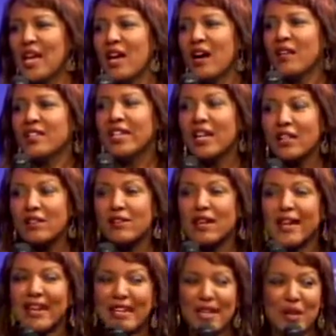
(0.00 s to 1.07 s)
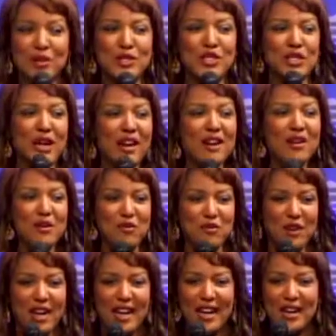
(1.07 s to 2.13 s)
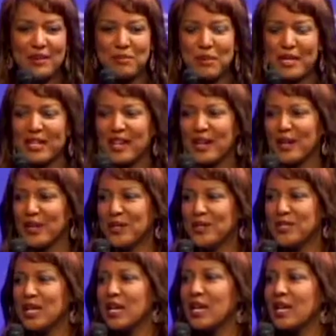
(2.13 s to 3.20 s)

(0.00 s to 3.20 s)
On the other hand, I was terrified because